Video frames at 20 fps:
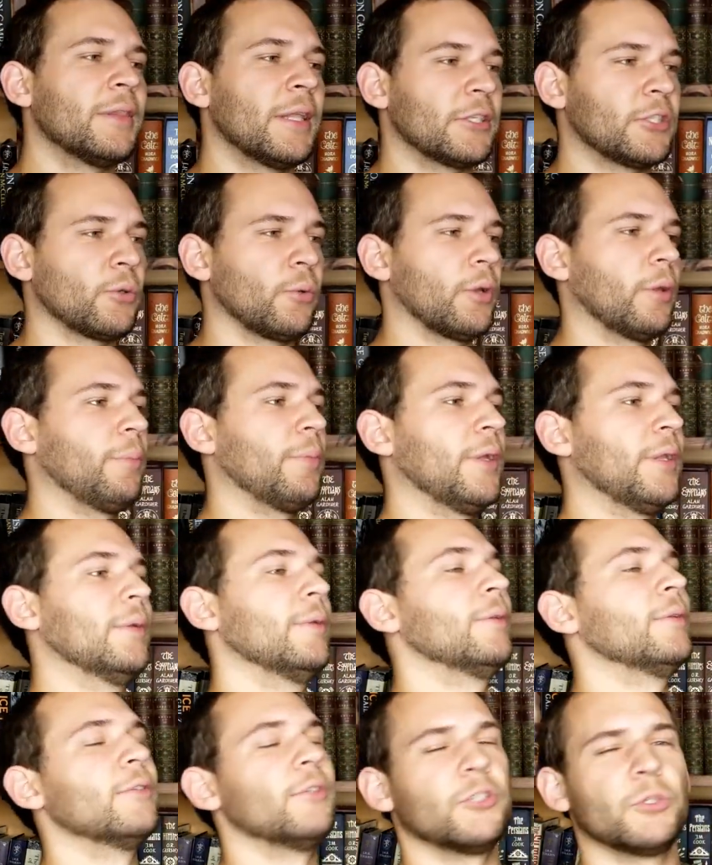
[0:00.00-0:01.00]
that's sort of
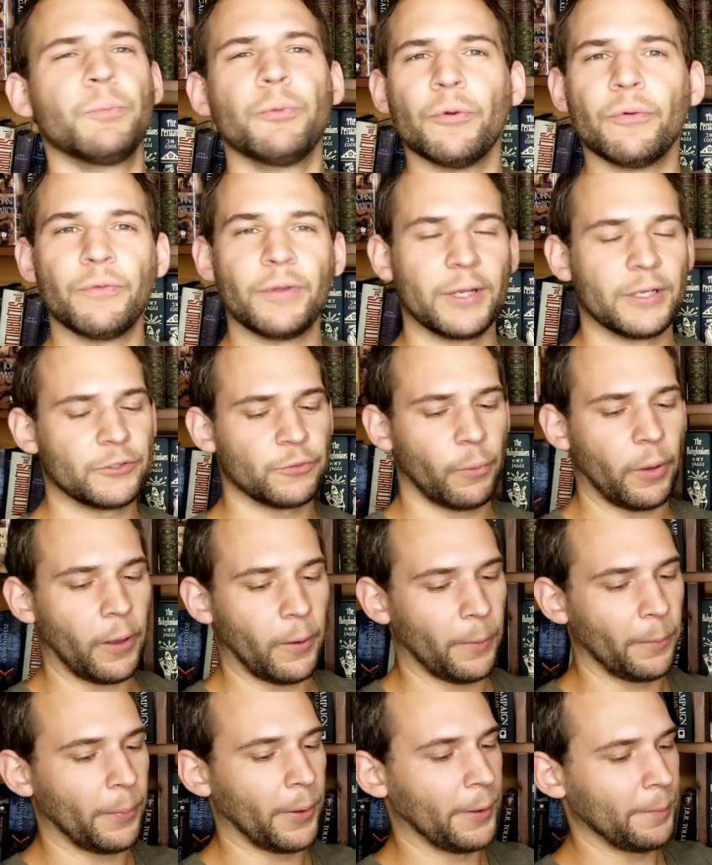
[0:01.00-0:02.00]
been disproven as
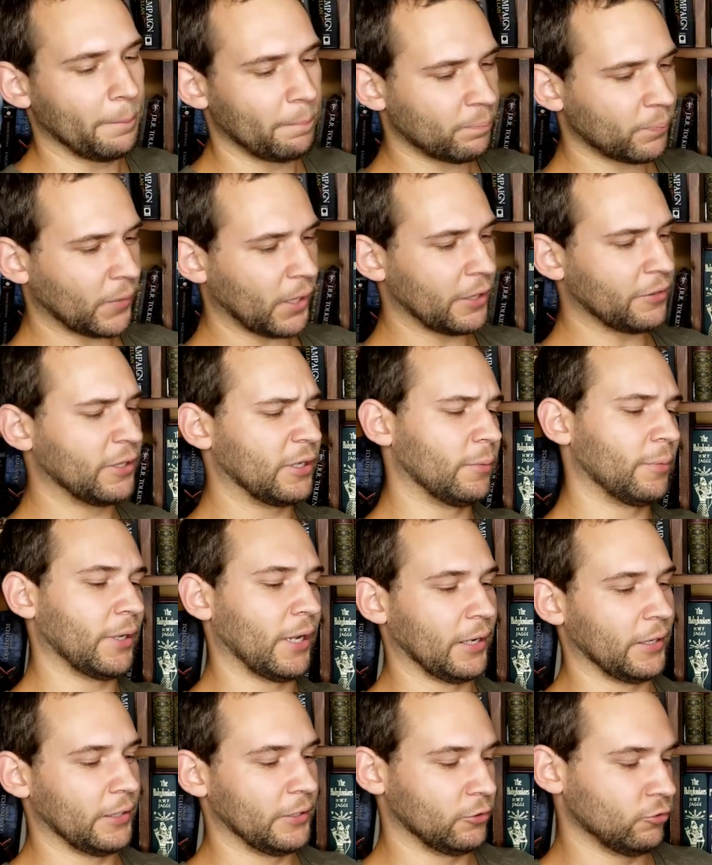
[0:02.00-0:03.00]
well but i think it'd be
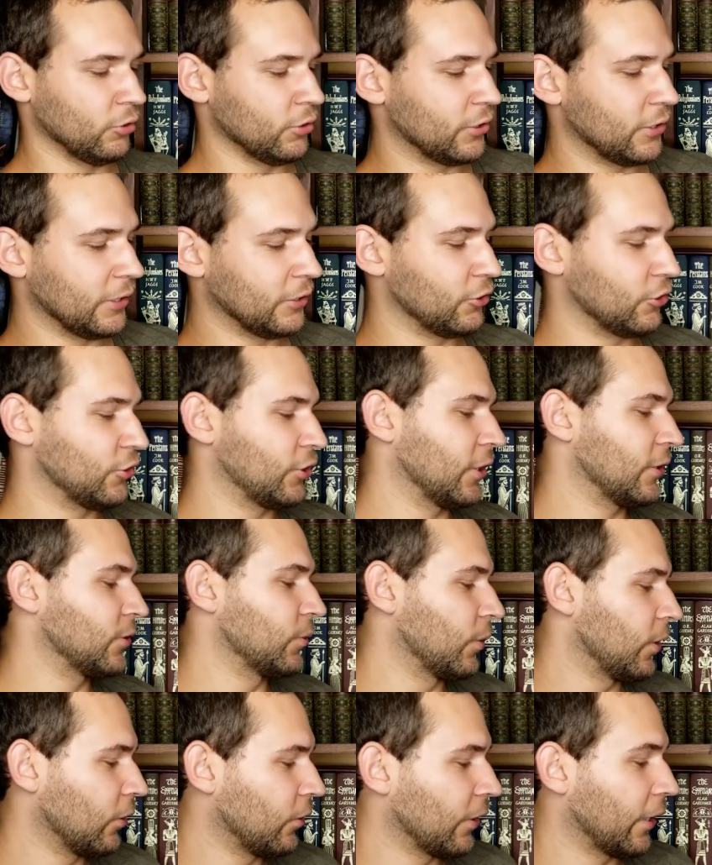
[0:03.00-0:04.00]
kind of interesting just to
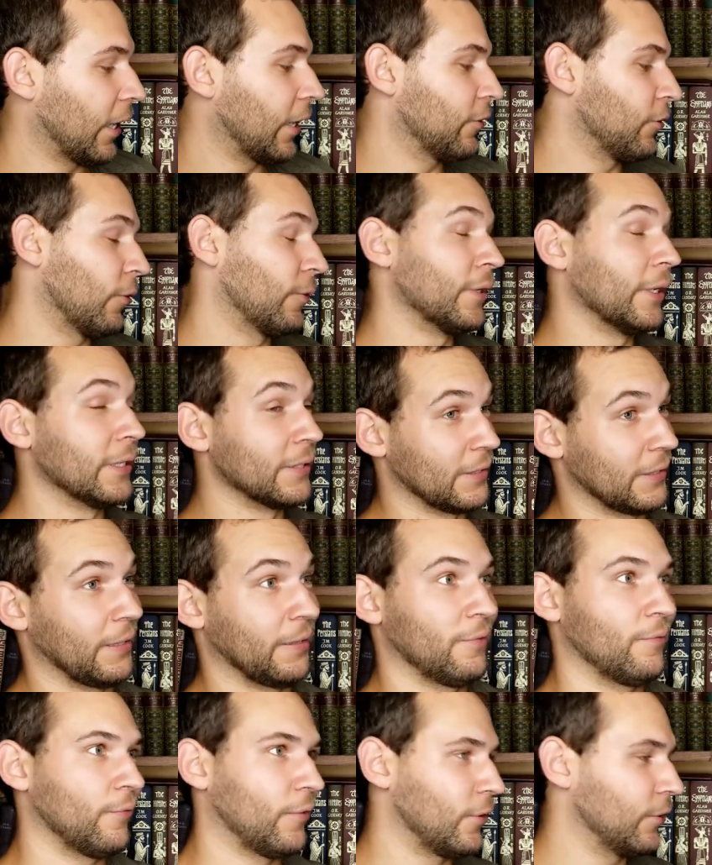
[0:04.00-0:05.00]
sort of look at it though it is a
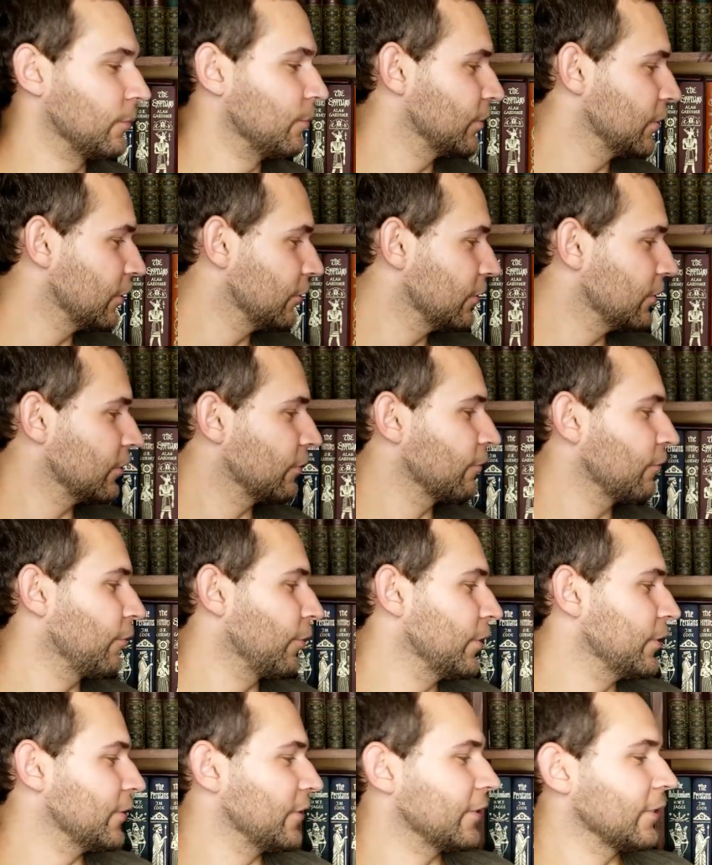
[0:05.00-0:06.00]
like volume series of
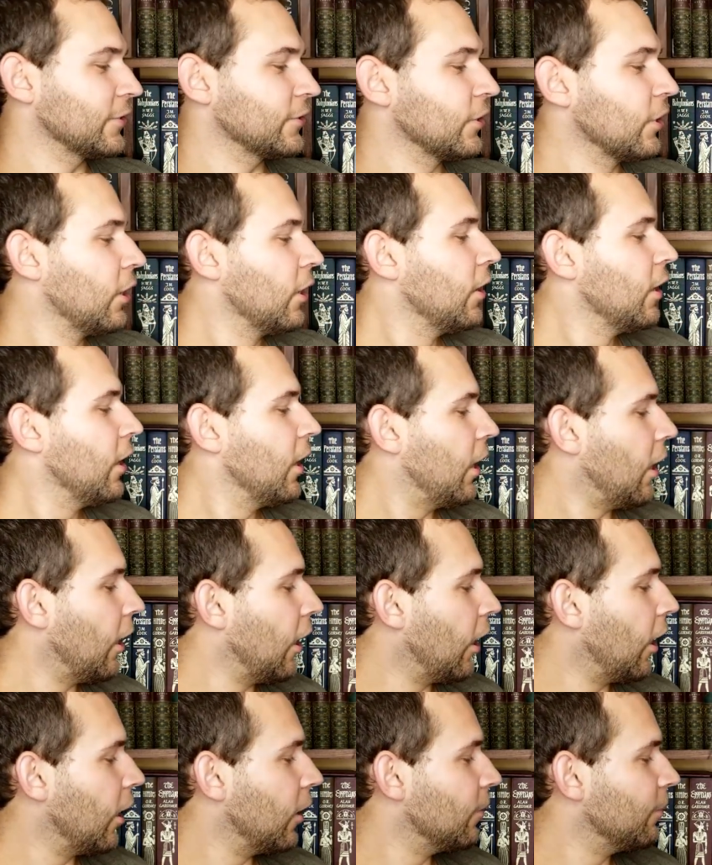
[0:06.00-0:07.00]
craziness
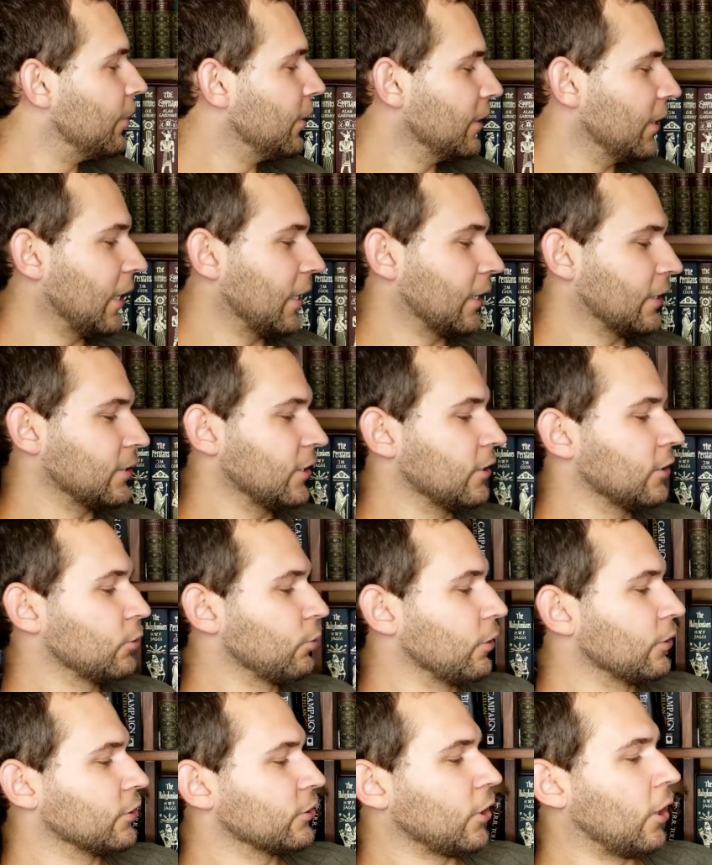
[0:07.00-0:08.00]
uh, but yeah, like I said, this
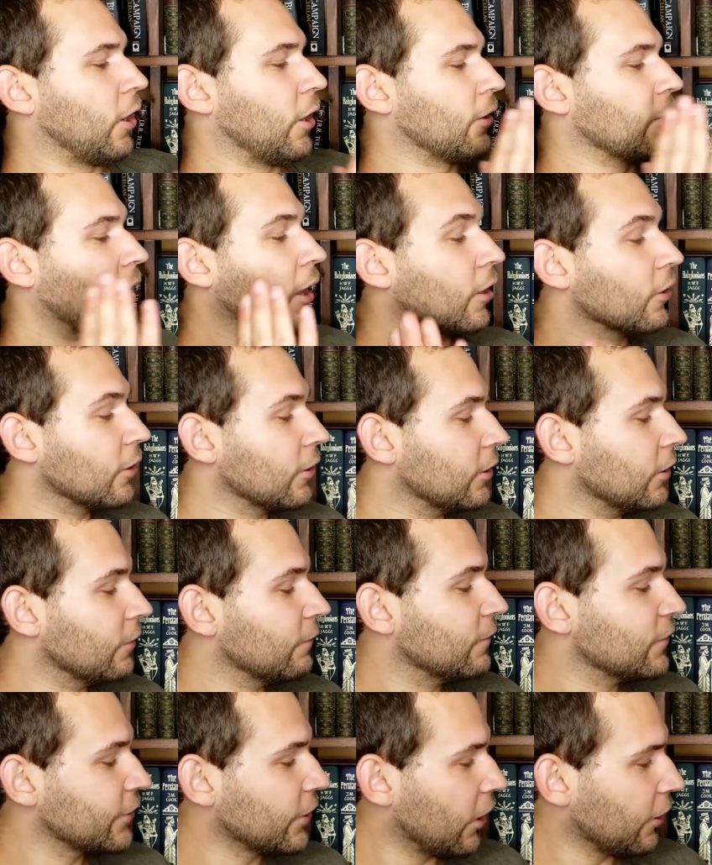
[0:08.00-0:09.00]
one's on the
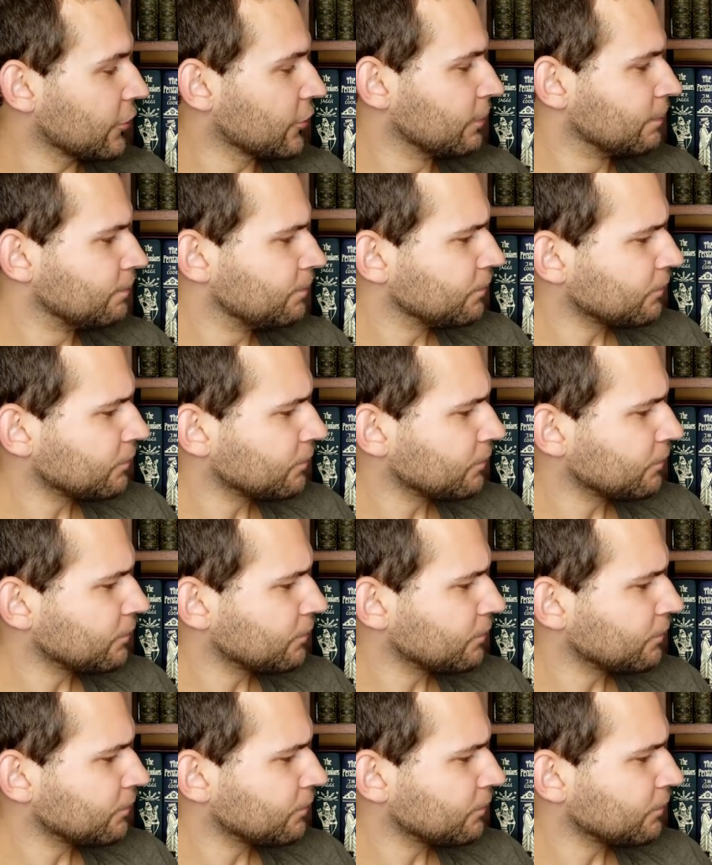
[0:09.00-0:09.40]
Visigoths.